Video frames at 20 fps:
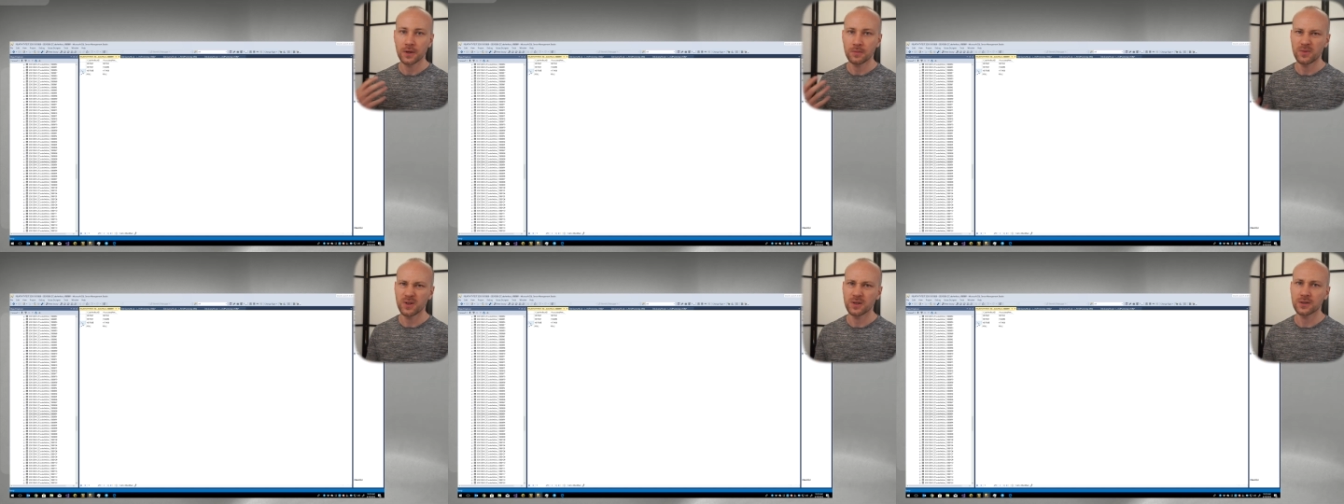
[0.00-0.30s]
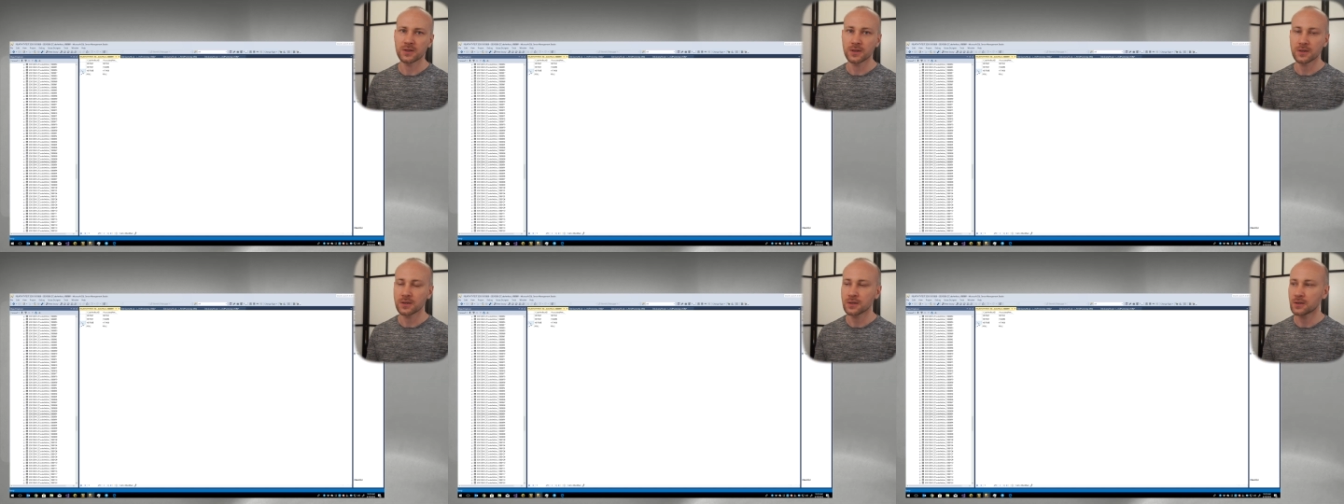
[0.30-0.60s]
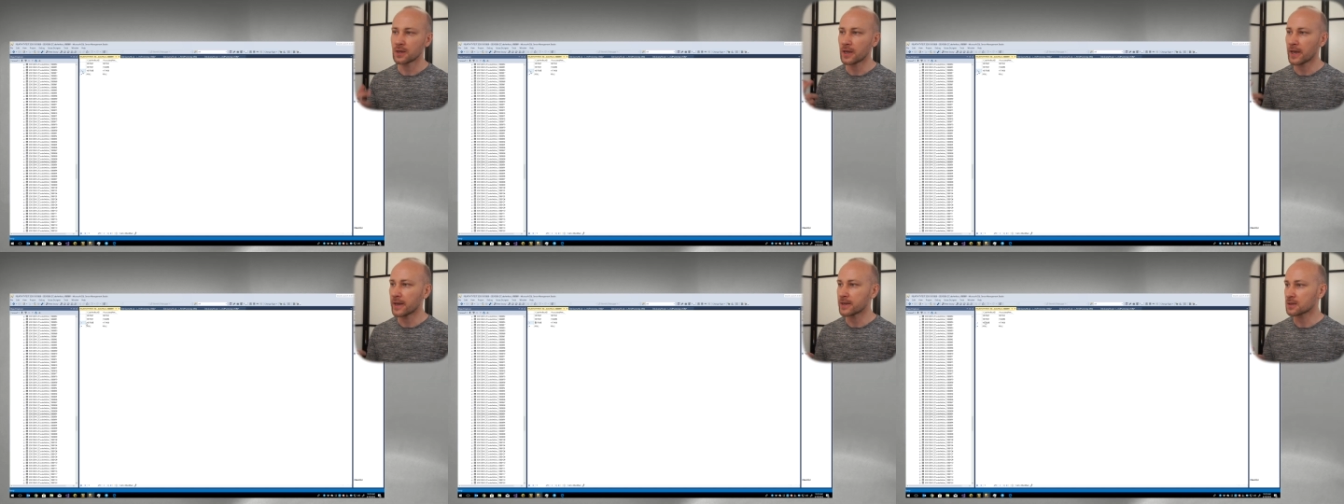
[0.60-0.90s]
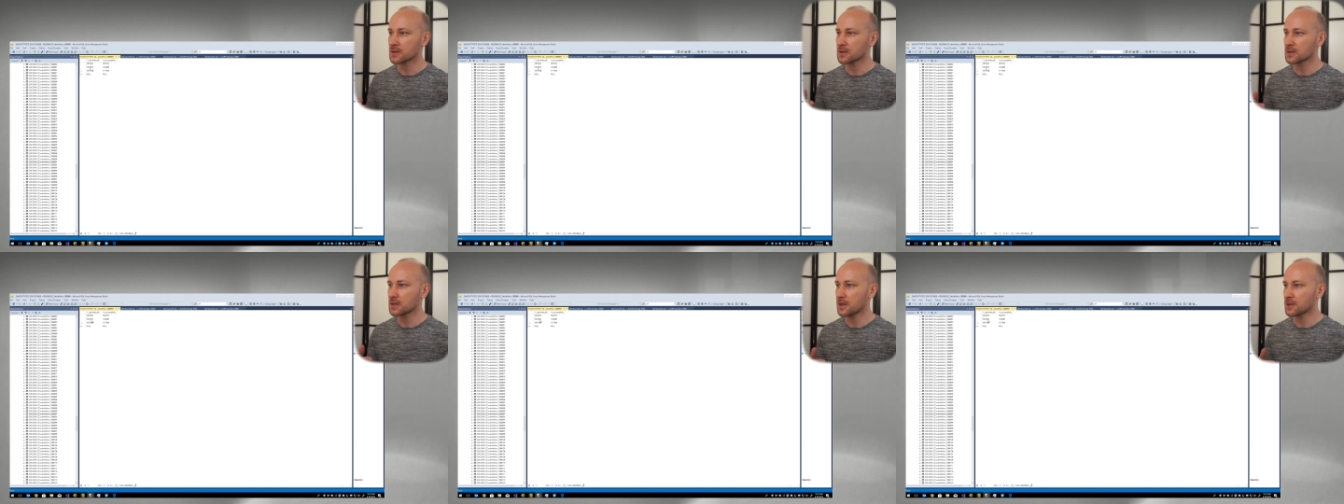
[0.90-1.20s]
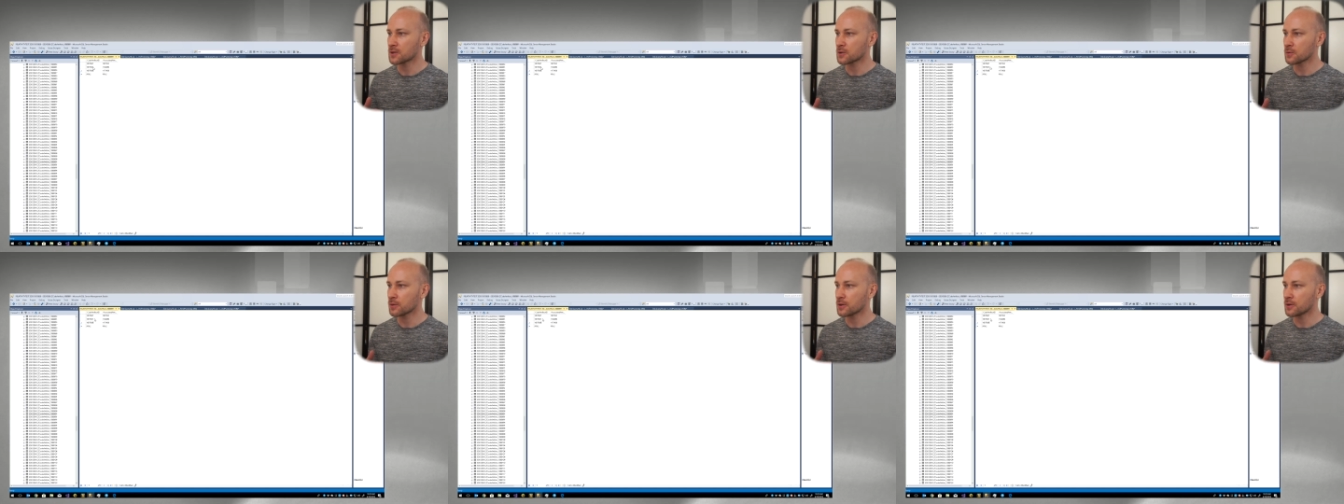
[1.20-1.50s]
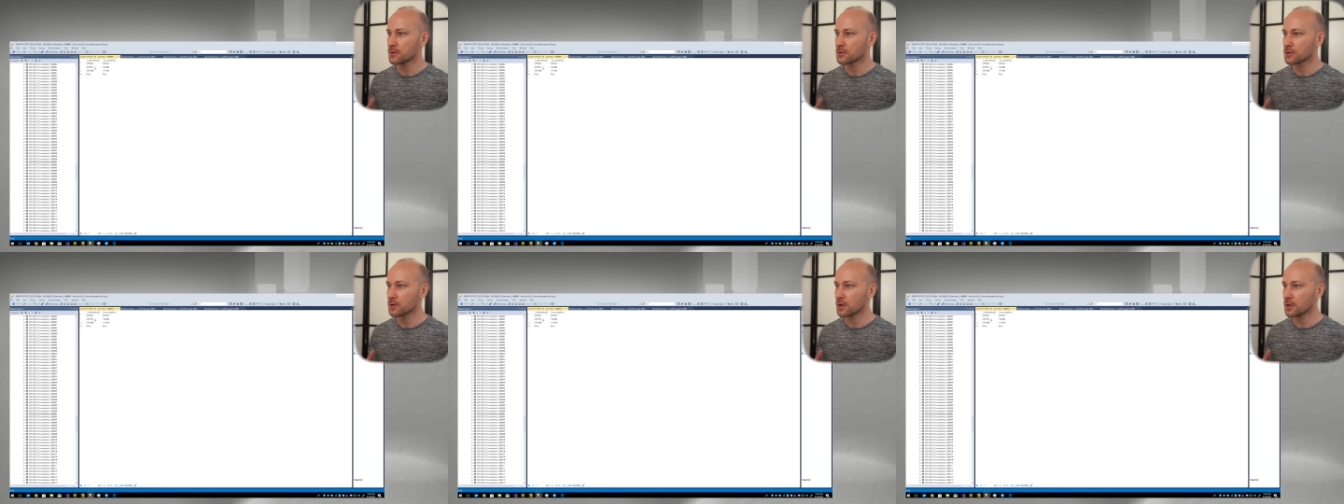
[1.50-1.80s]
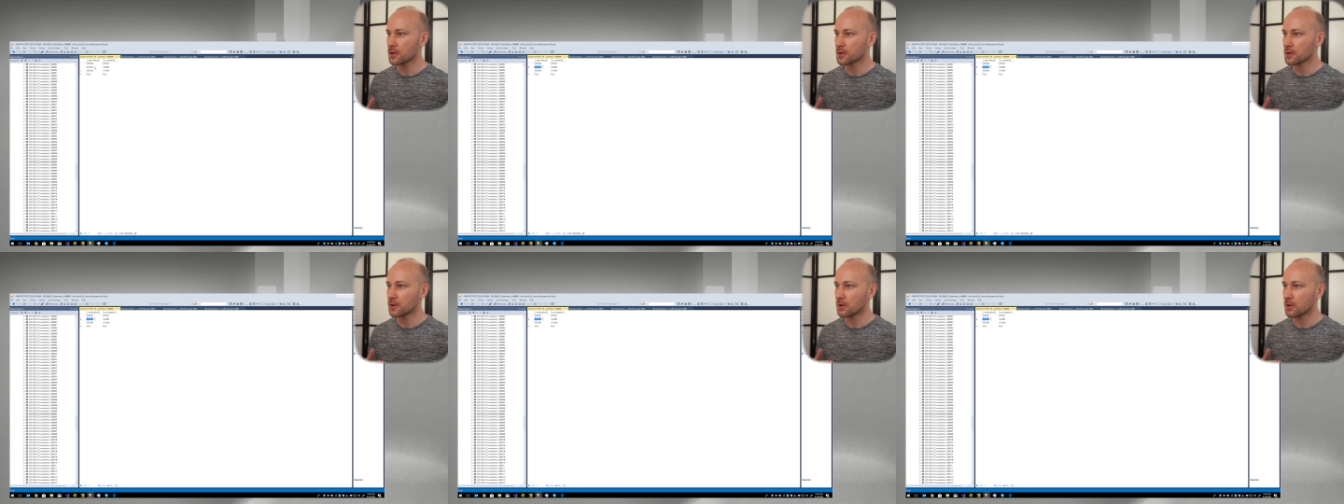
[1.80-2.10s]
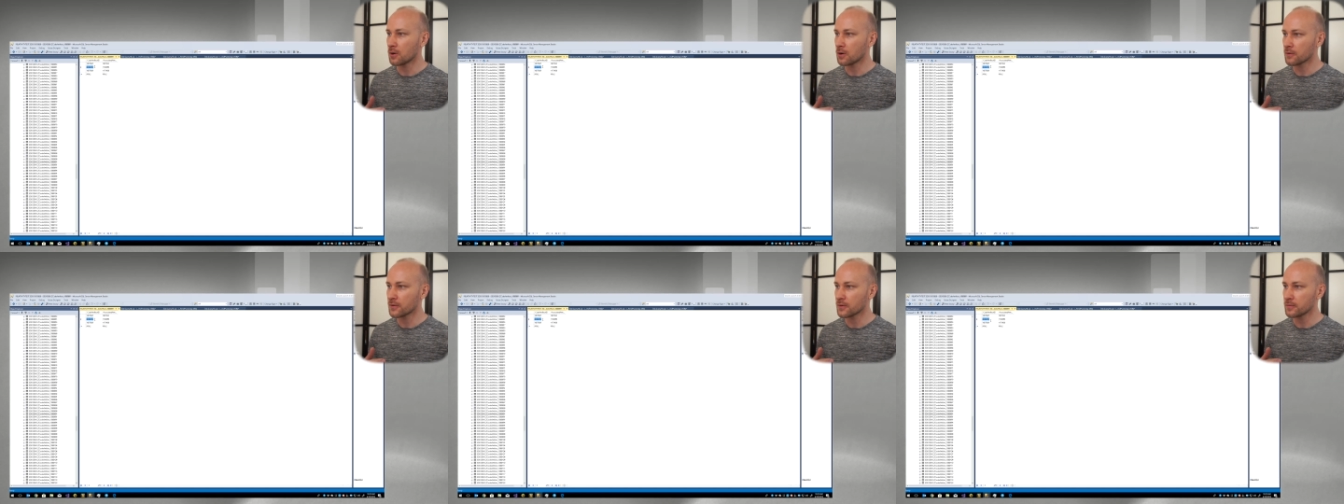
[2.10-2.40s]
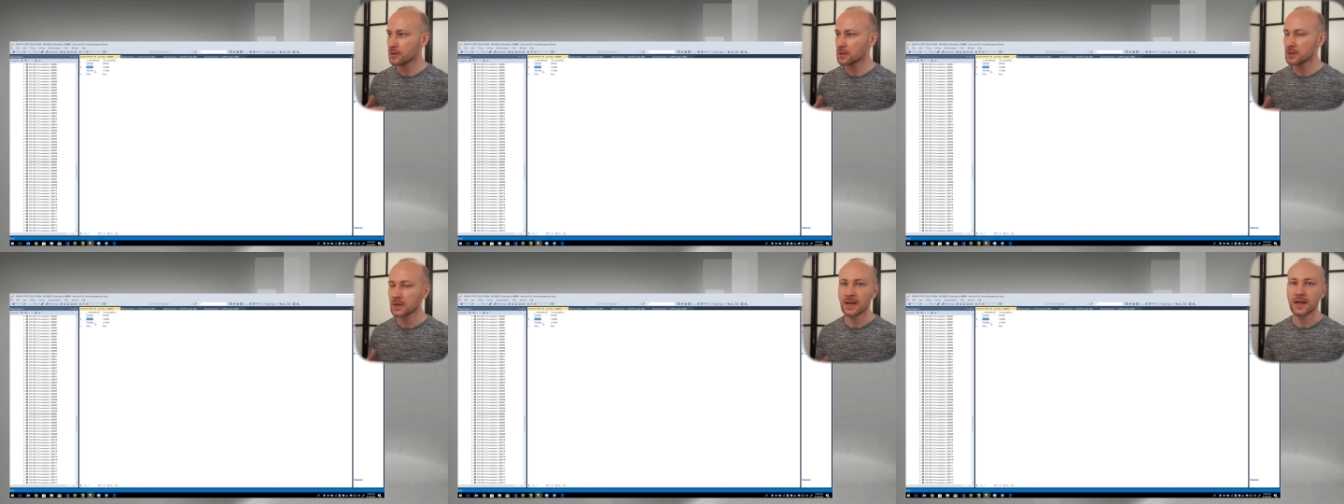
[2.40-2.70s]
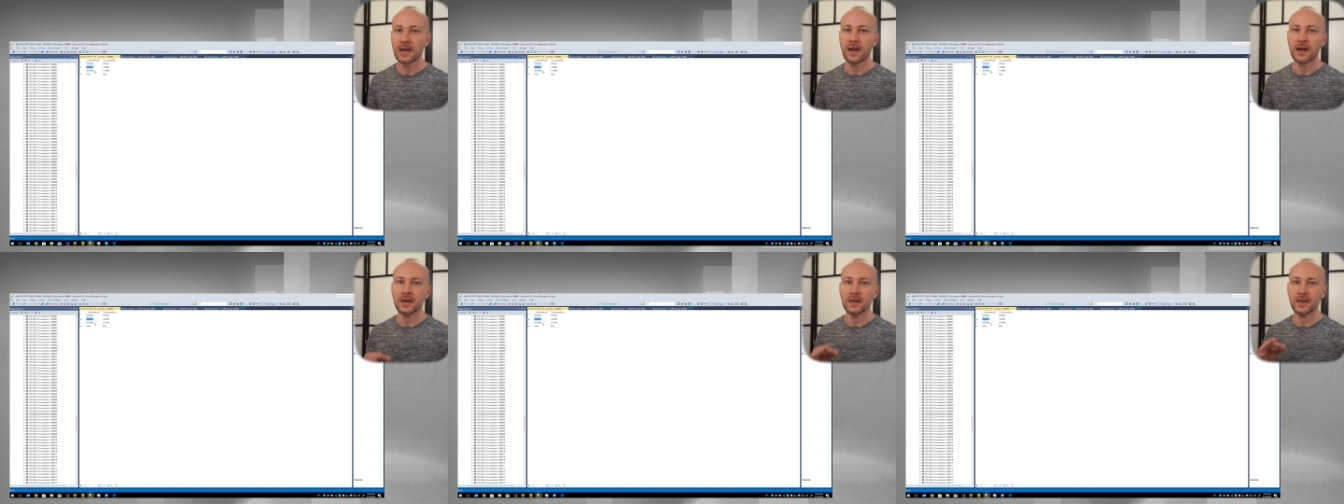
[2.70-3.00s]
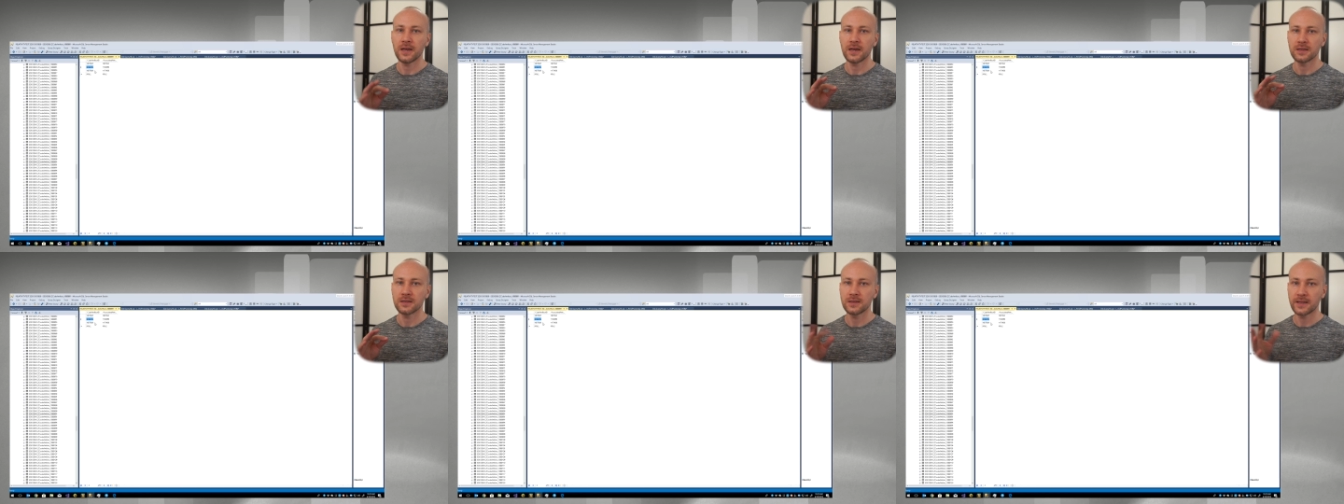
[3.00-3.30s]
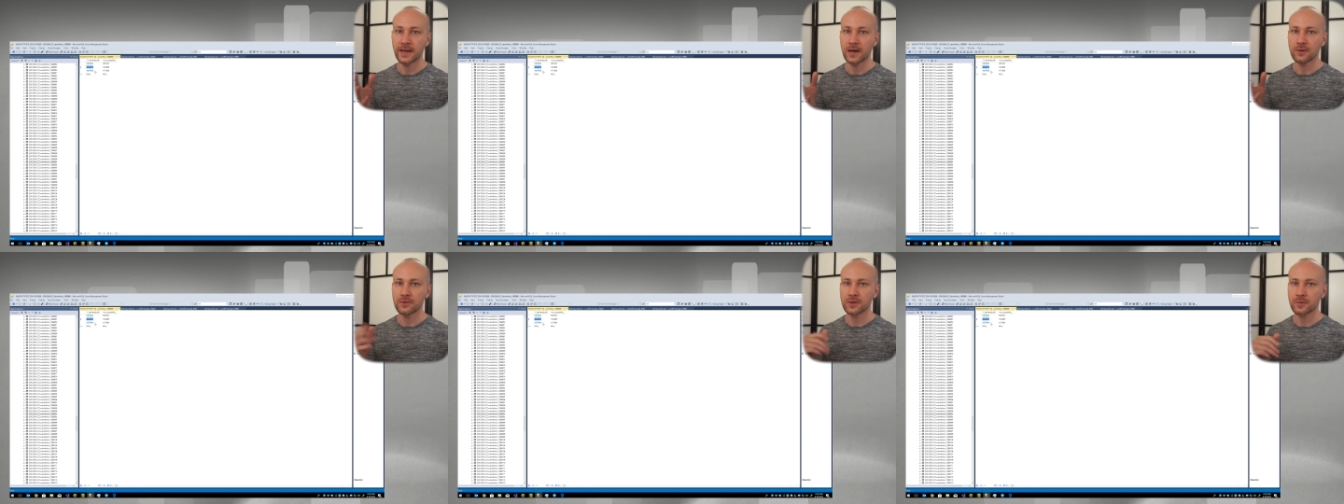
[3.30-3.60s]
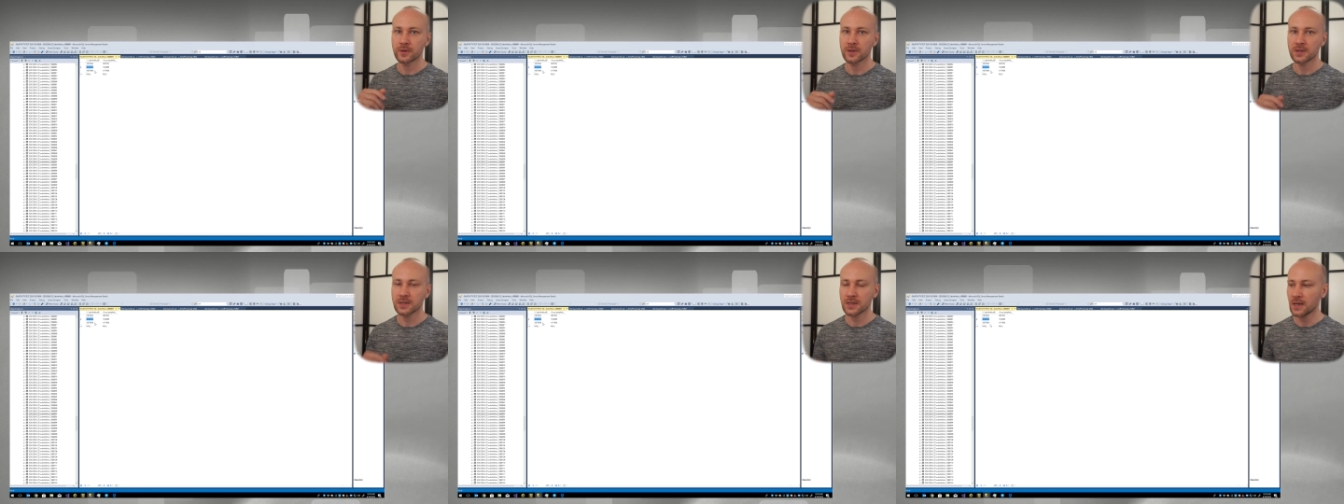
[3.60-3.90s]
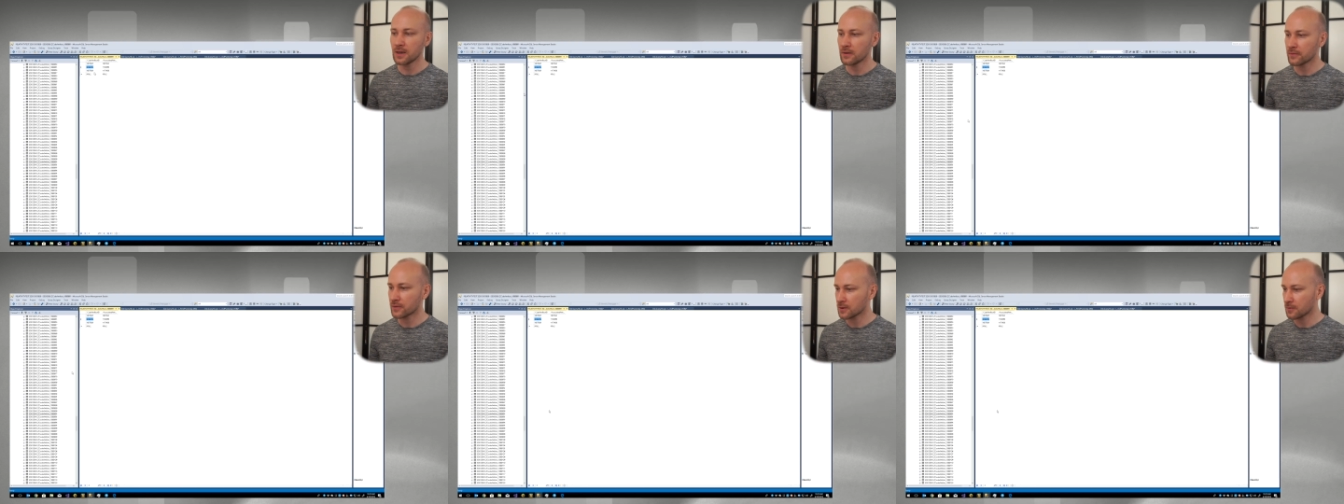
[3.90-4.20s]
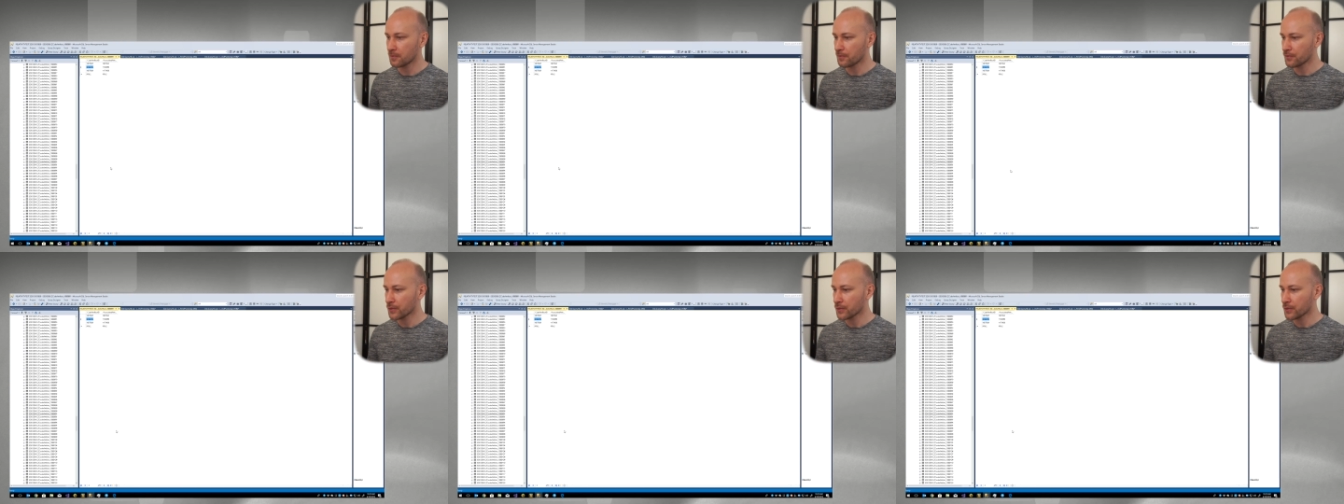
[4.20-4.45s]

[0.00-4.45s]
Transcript: means it's in the edit state, so we're going to click off of it, and now it's been saved.